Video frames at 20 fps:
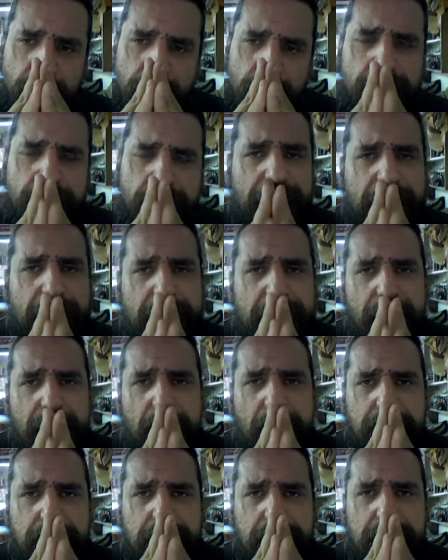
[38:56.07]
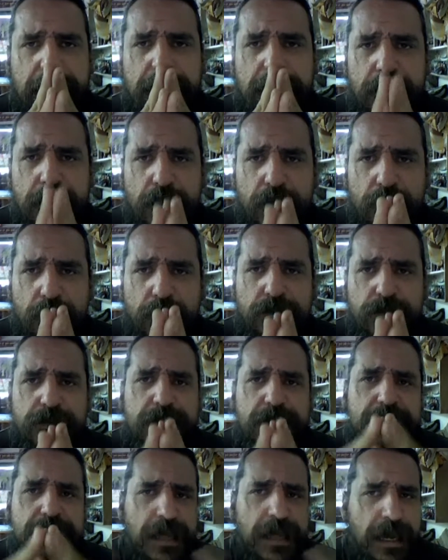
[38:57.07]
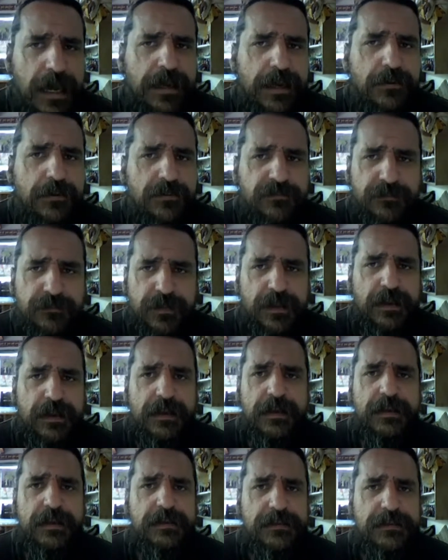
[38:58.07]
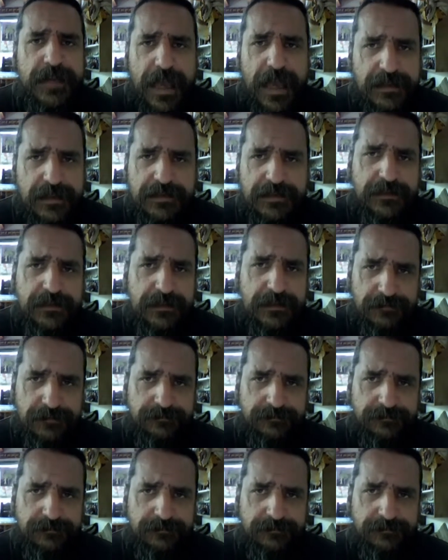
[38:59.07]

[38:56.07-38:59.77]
You cannot accuse a tiger of being an assassin.